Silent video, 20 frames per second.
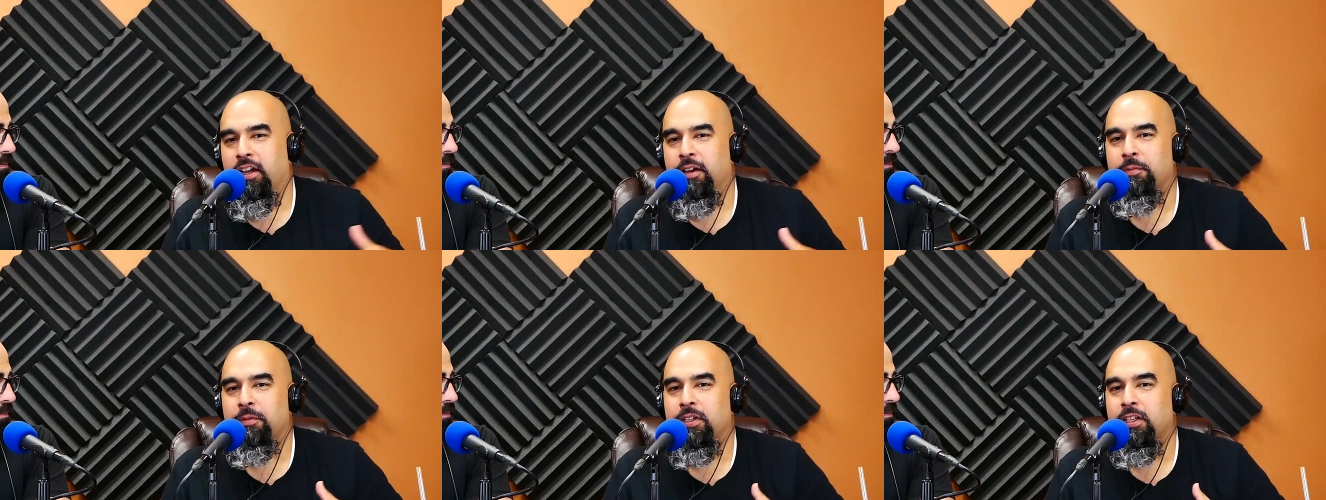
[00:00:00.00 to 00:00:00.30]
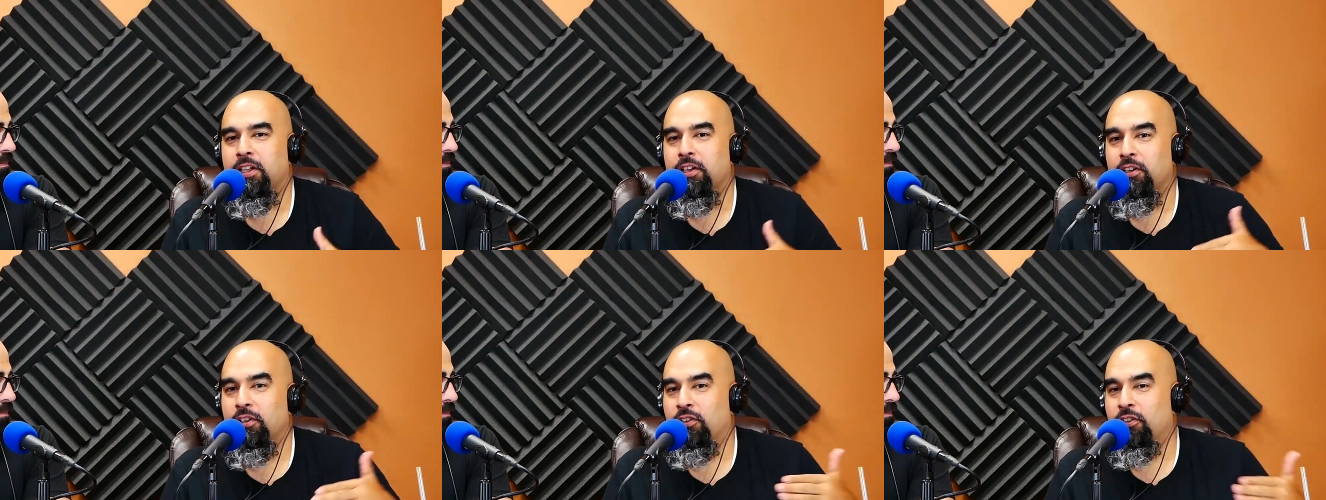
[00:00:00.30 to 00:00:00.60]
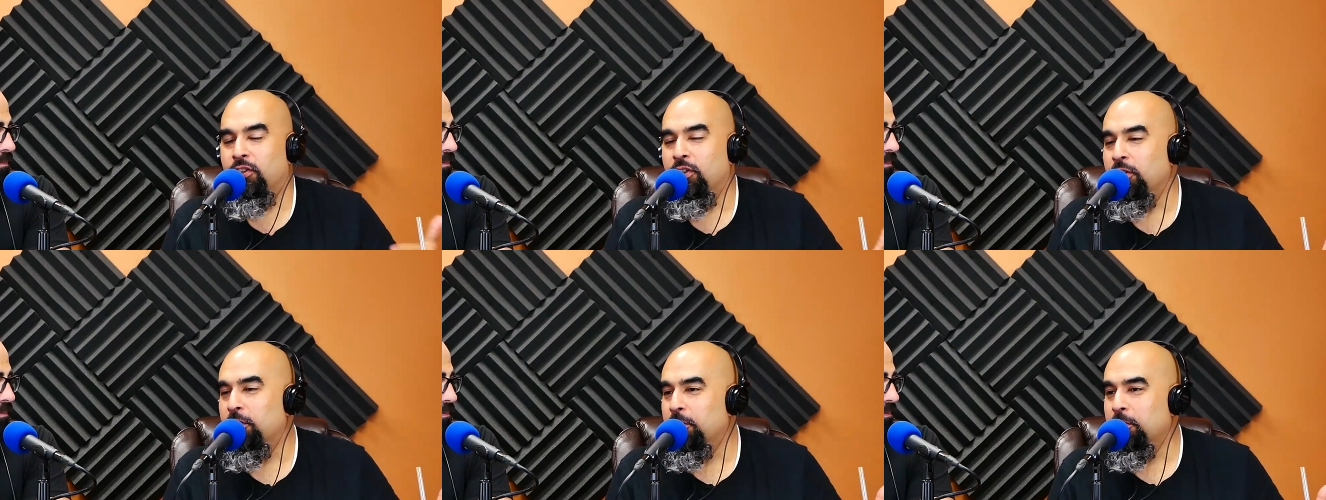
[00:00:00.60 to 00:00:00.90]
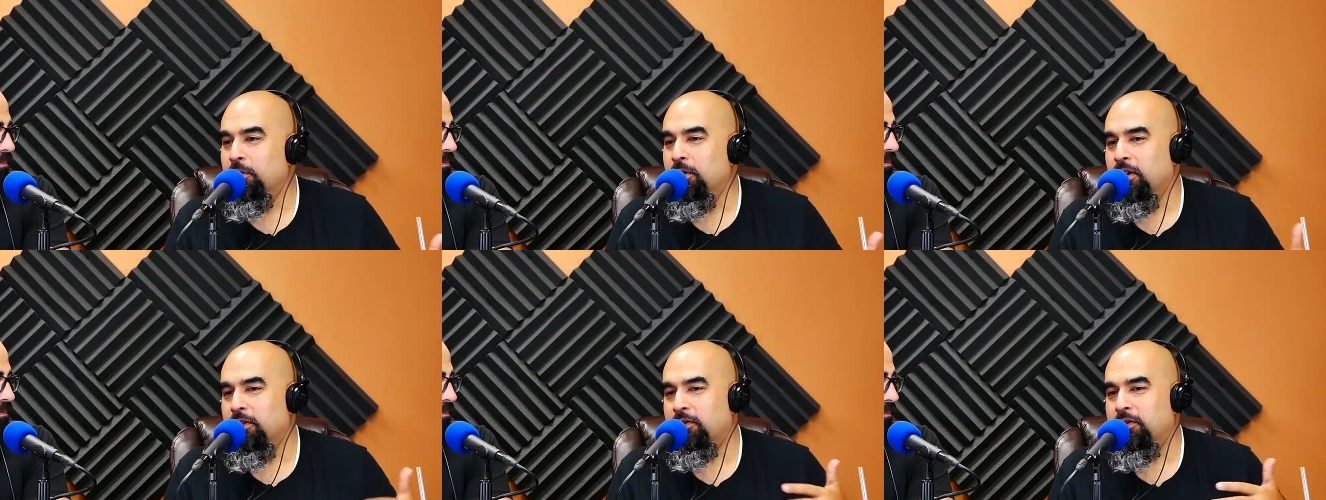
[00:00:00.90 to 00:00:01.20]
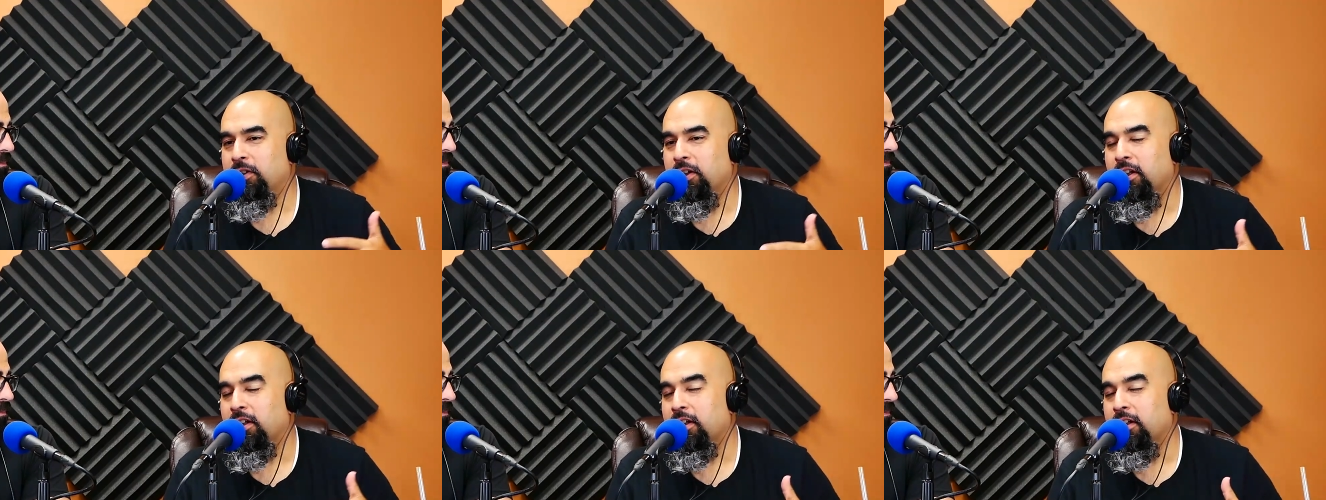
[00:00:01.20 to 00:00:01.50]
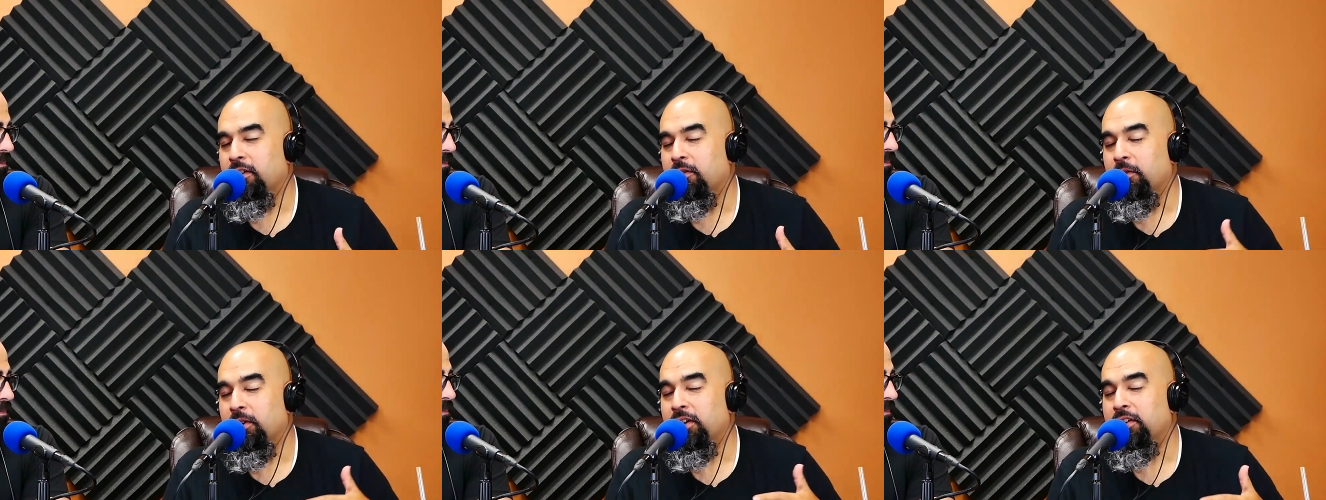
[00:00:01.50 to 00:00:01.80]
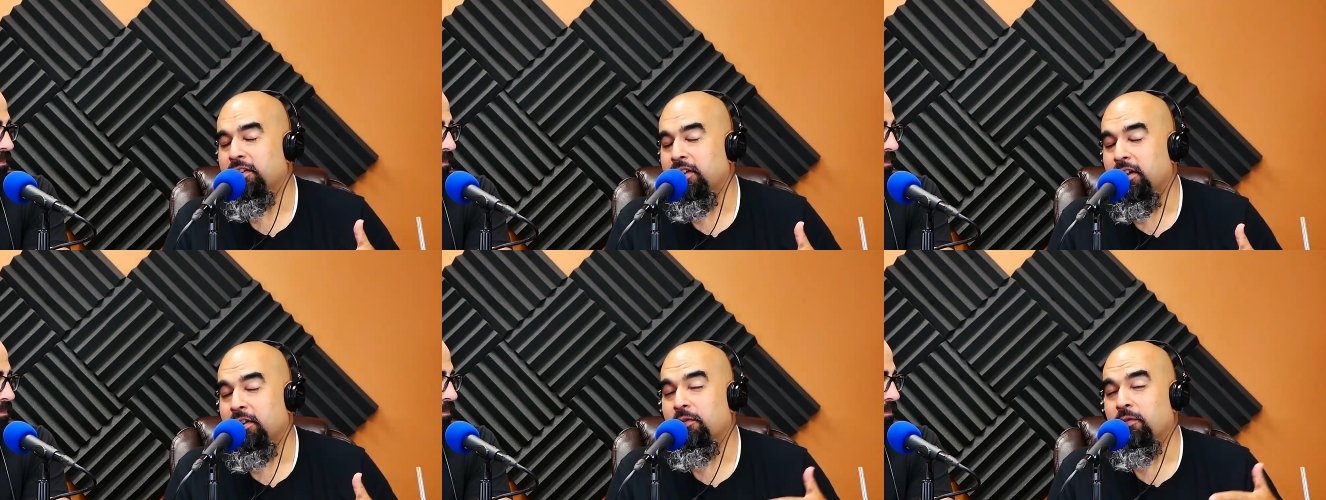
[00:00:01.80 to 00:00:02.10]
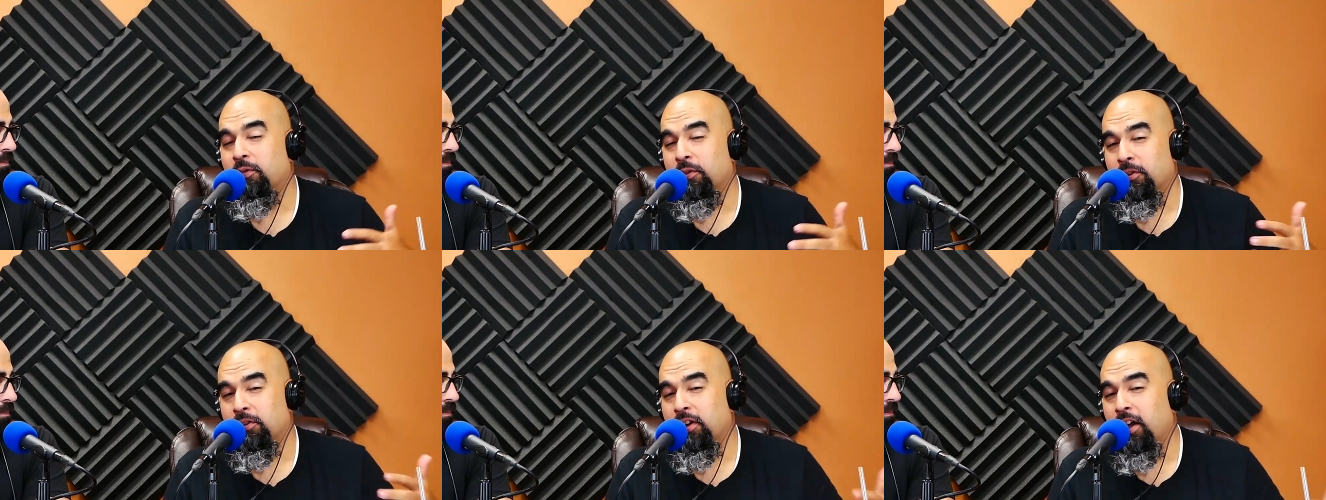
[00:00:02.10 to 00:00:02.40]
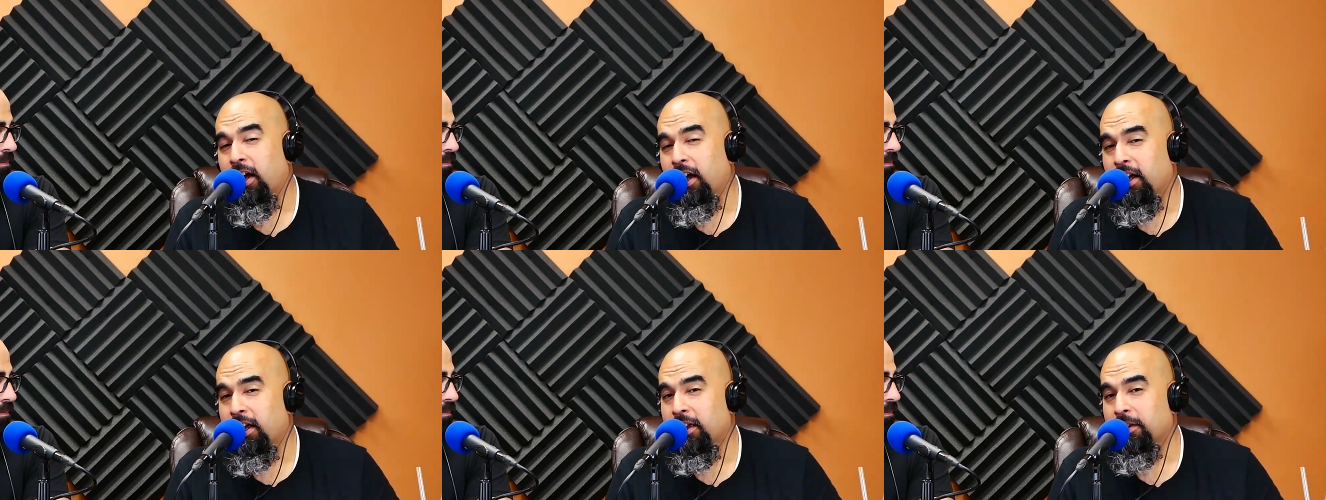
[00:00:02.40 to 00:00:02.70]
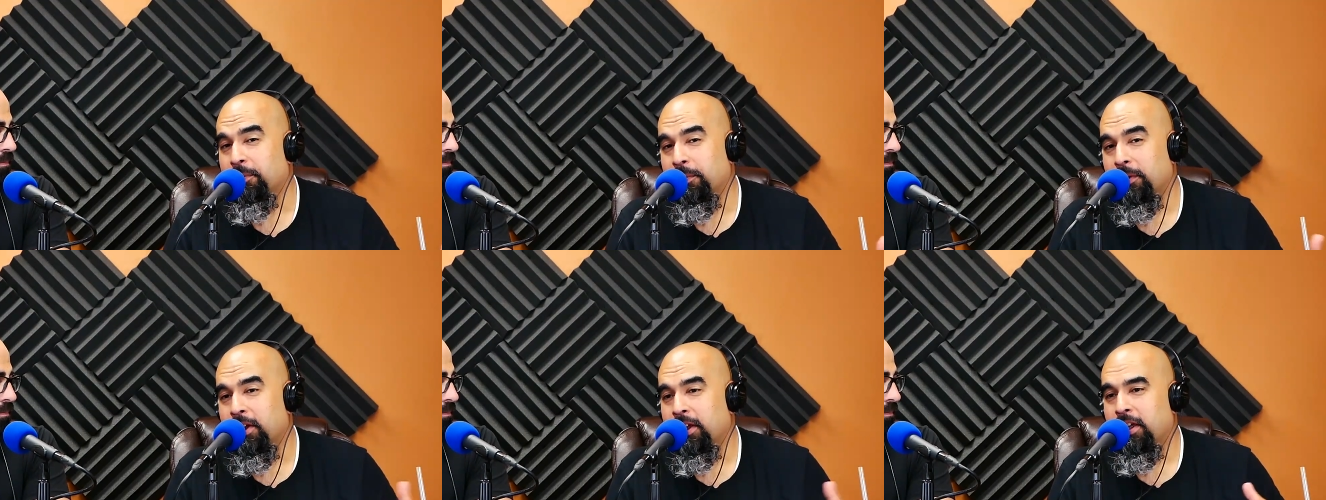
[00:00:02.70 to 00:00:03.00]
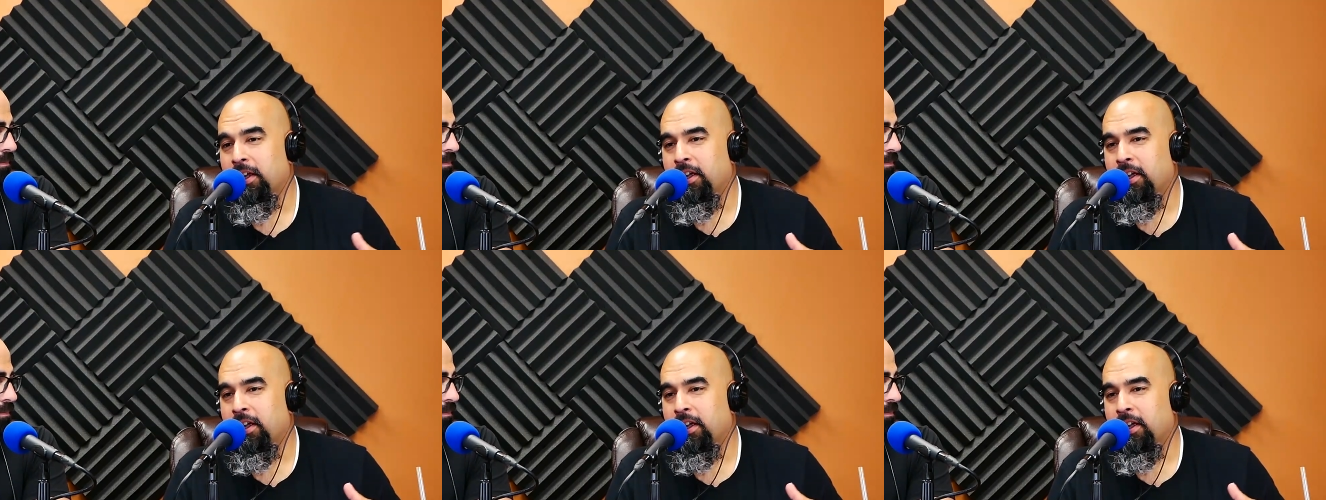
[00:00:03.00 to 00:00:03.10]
I'm in year 2 of reselling full time,